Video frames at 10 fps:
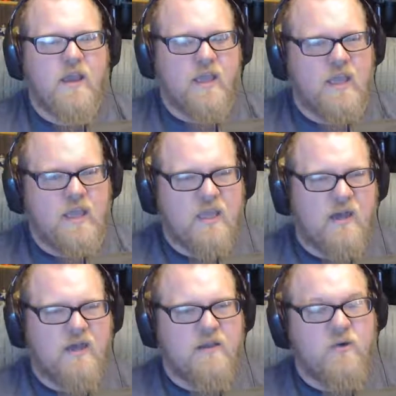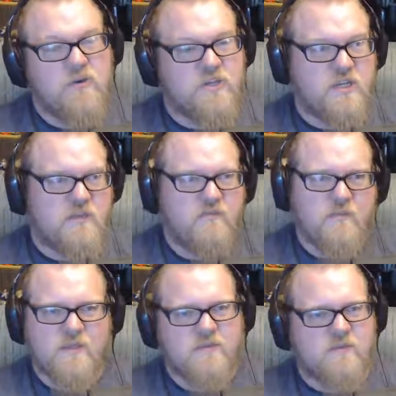he or she,
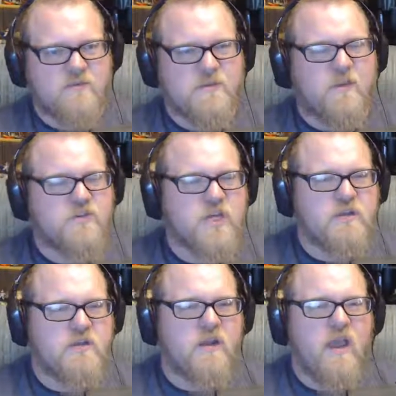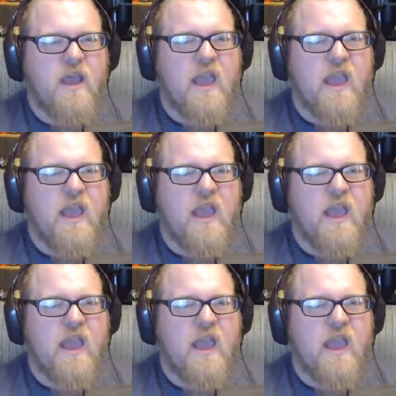since there was no gender,